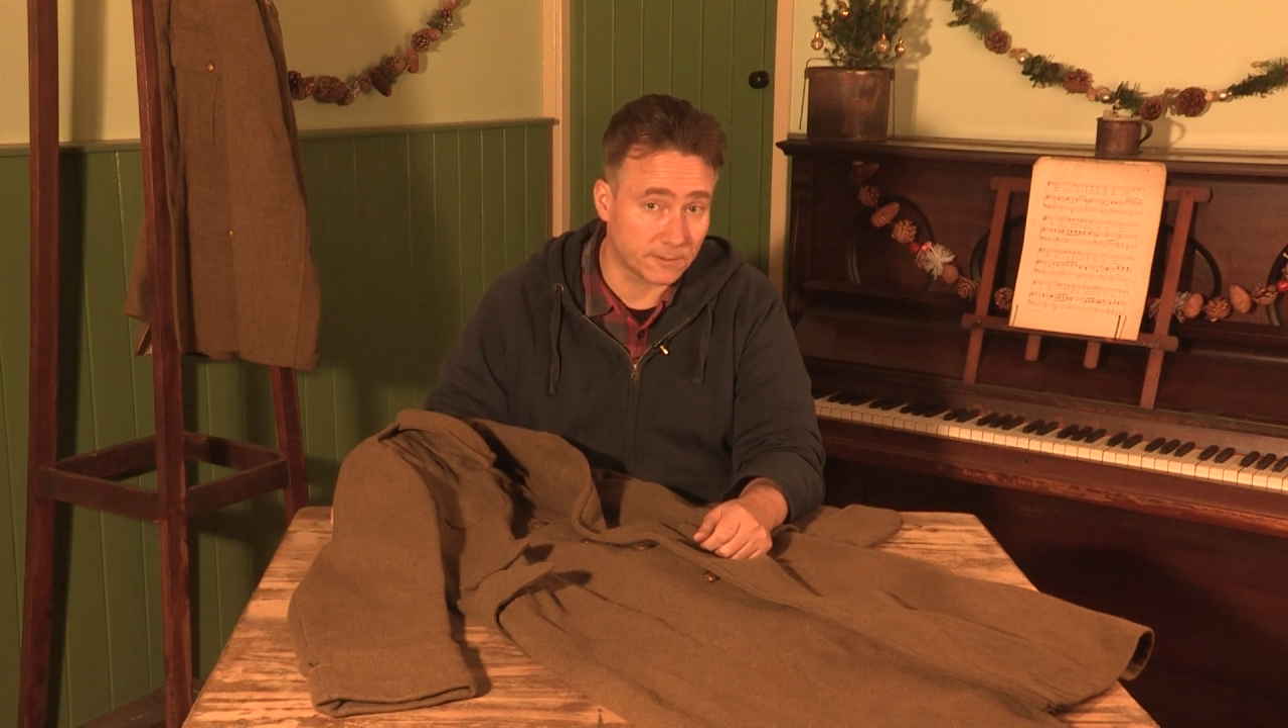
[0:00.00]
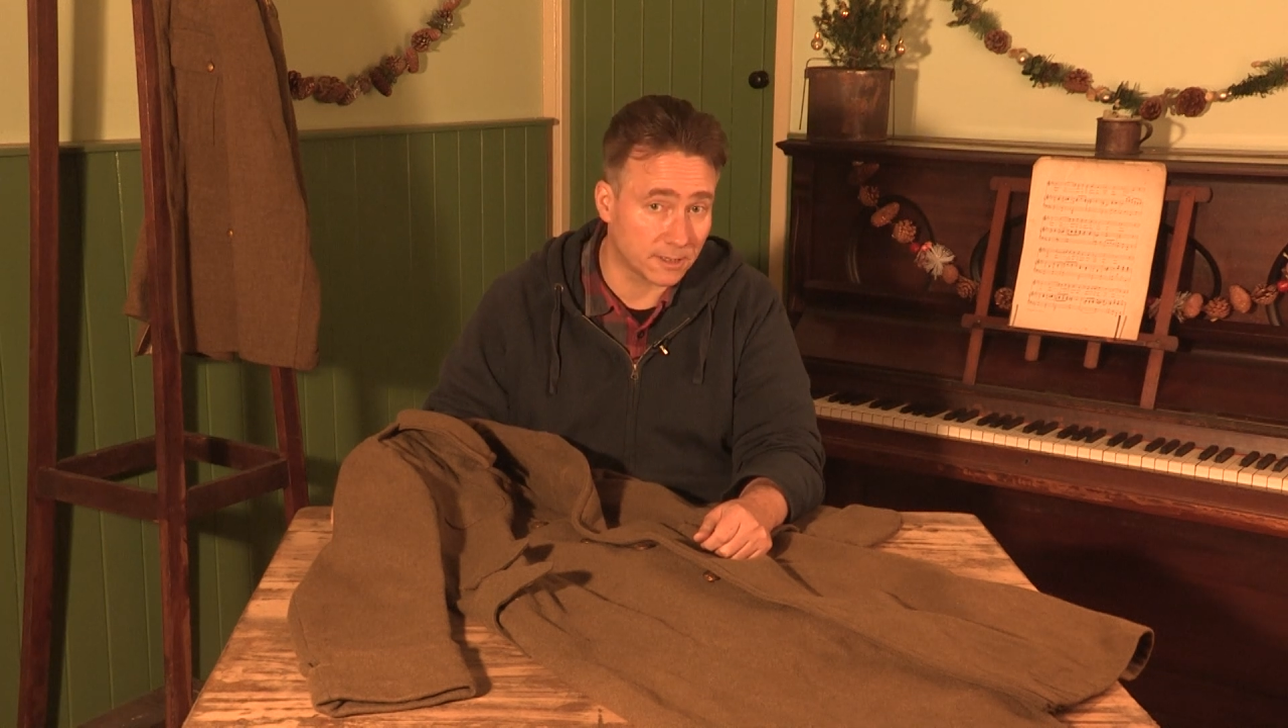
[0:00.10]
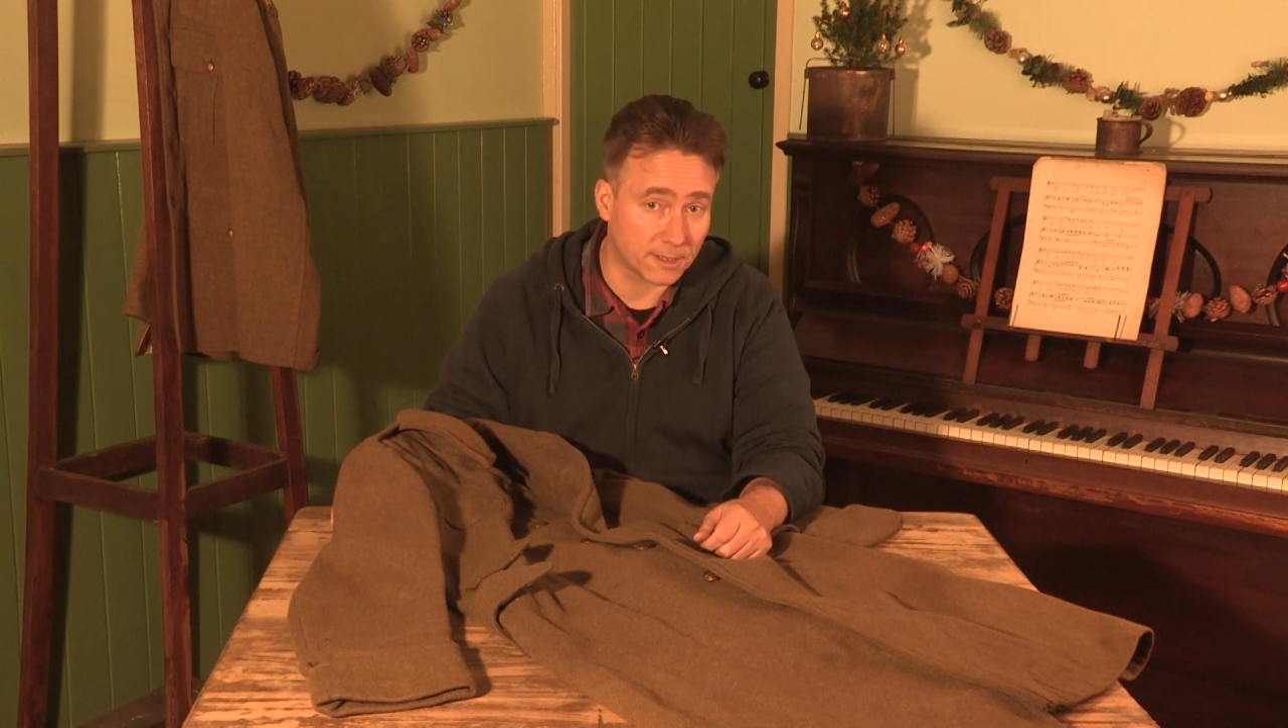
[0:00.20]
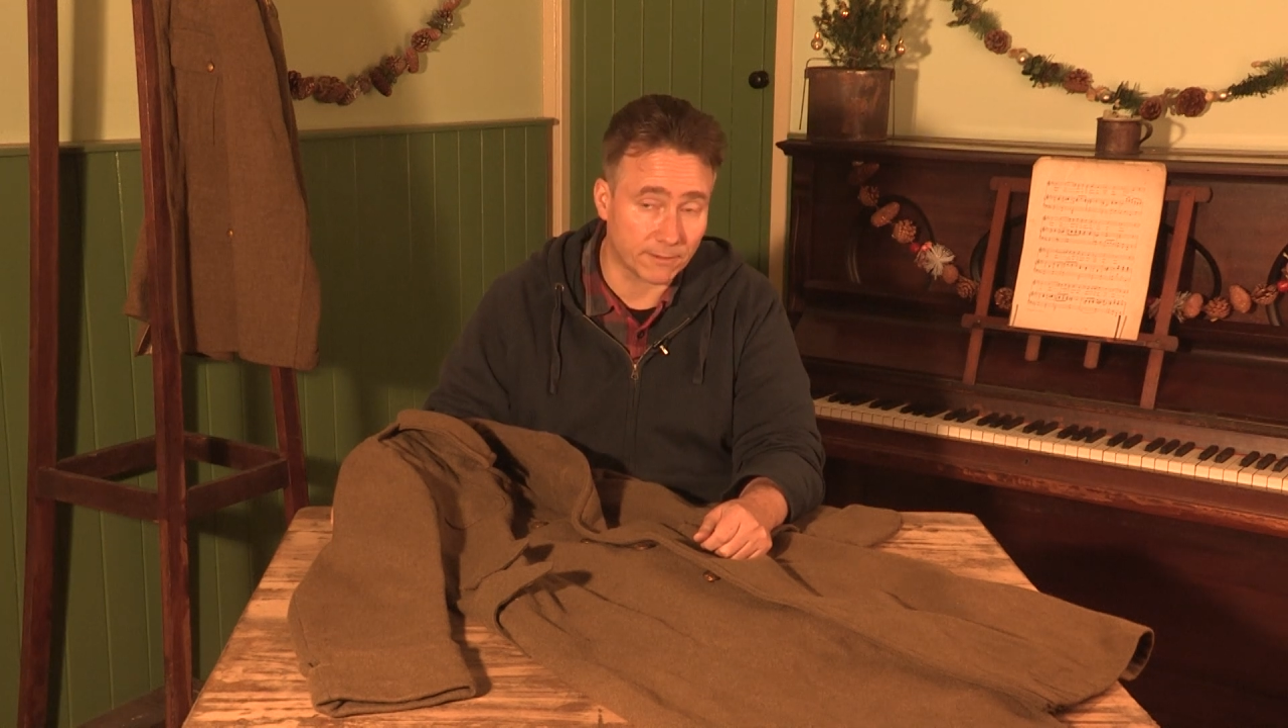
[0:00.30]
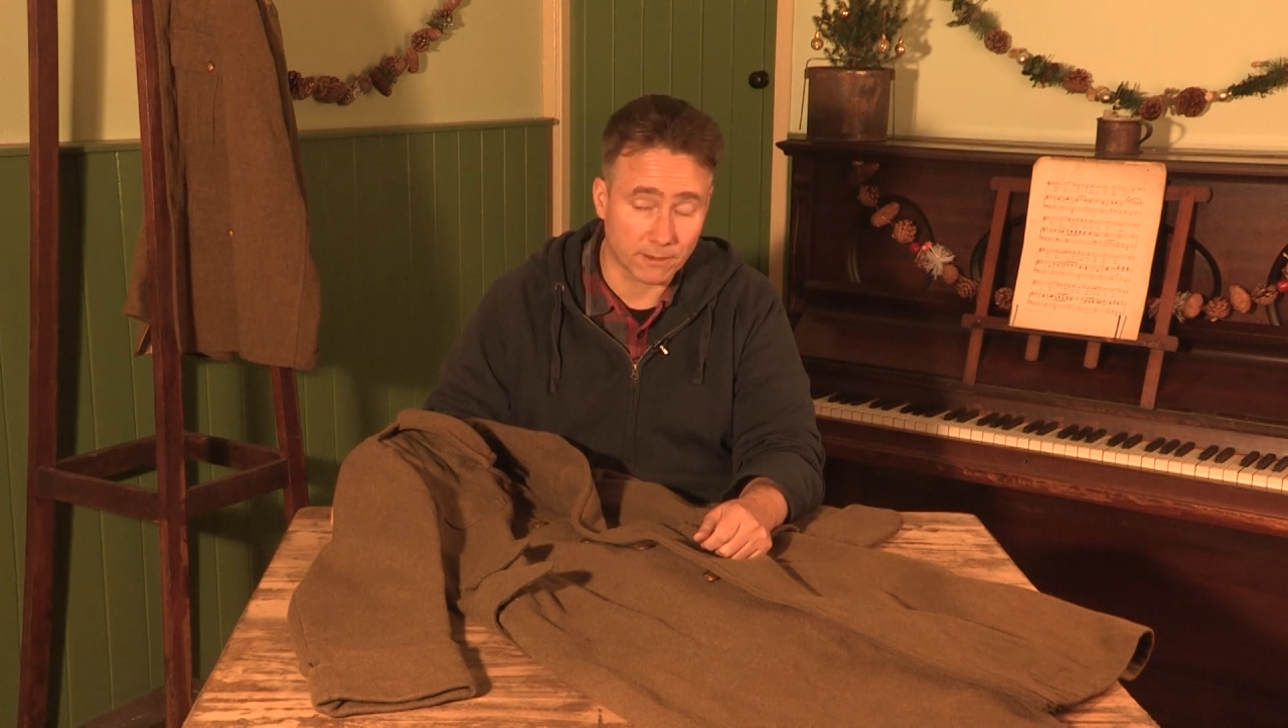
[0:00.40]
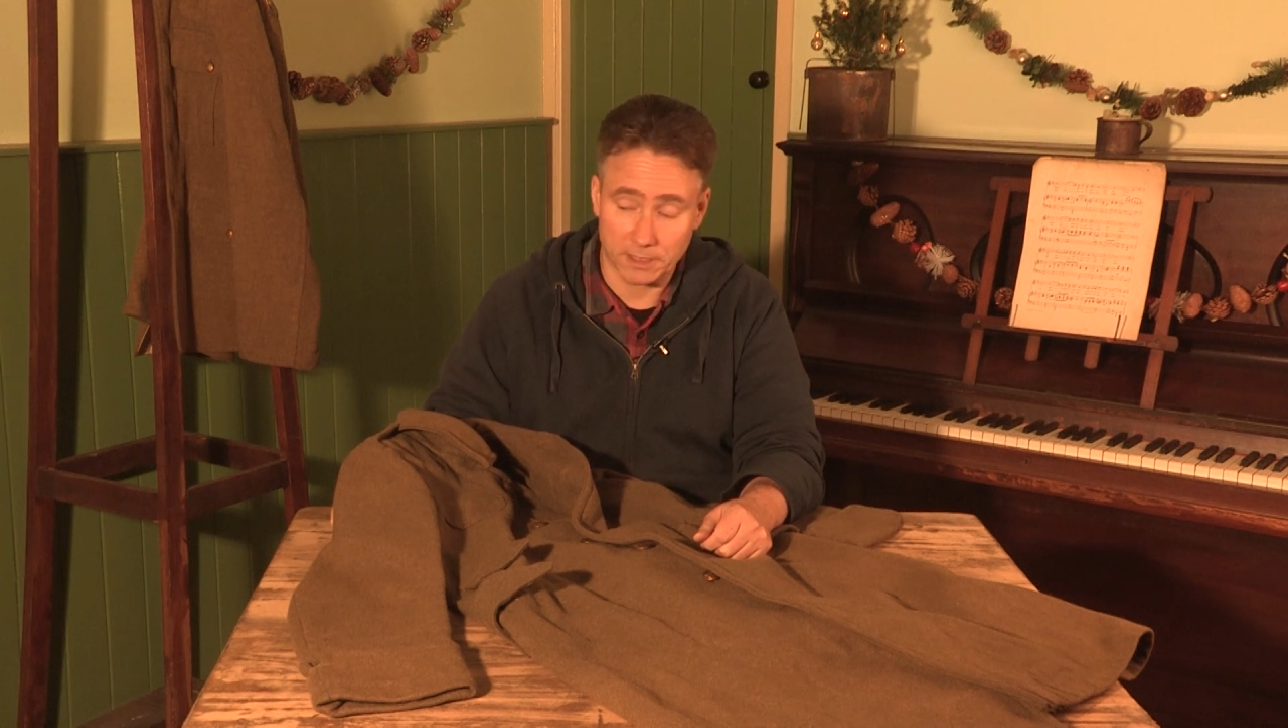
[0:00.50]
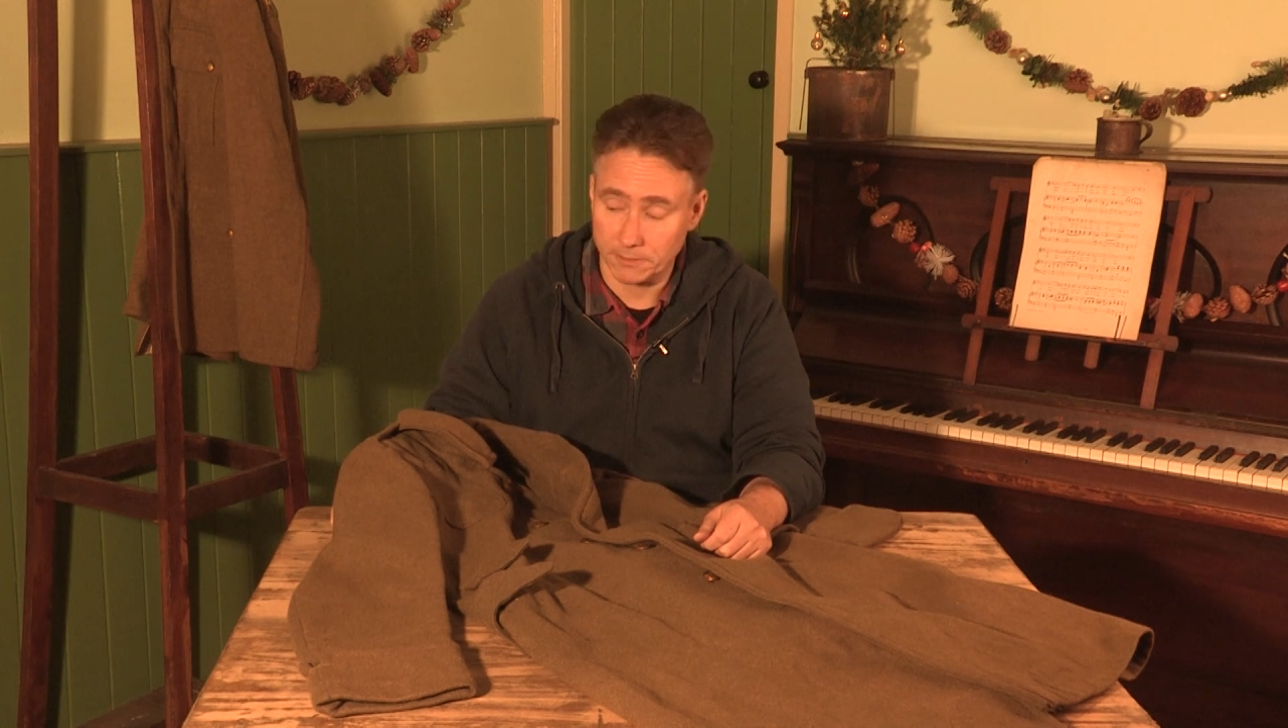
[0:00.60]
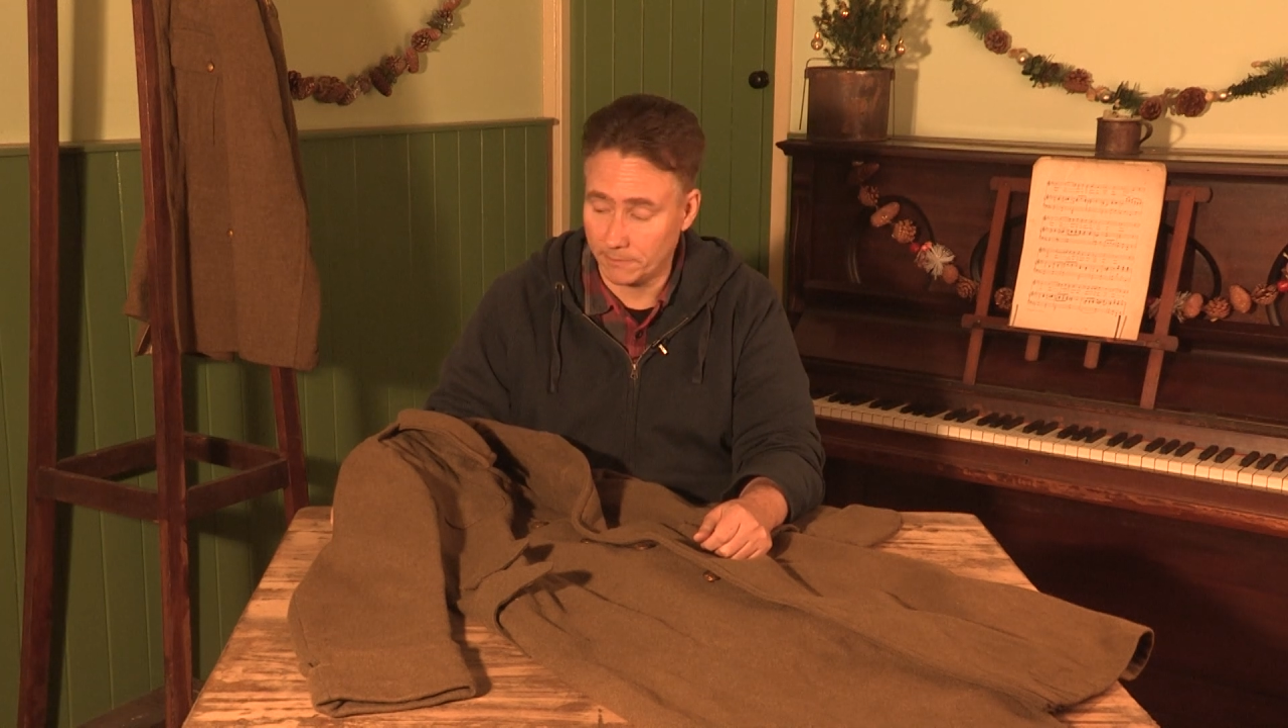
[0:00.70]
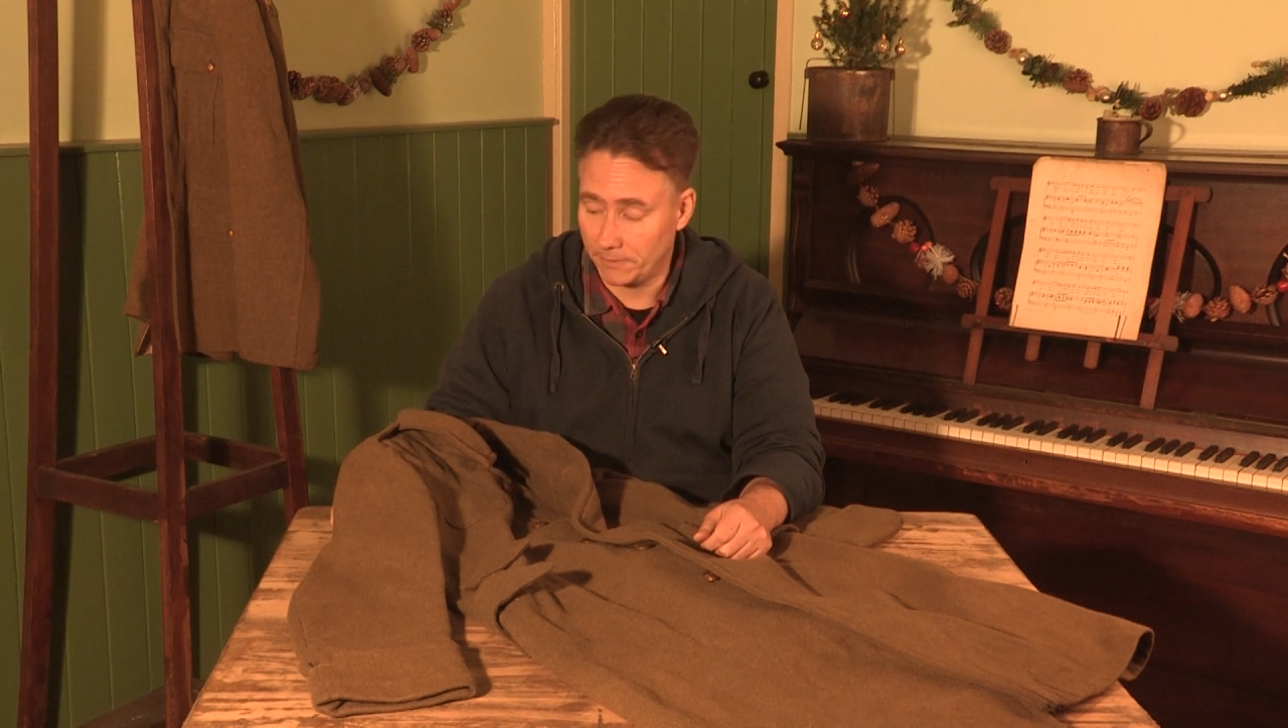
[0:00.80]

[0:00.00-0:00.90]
to the Suffolk Regiment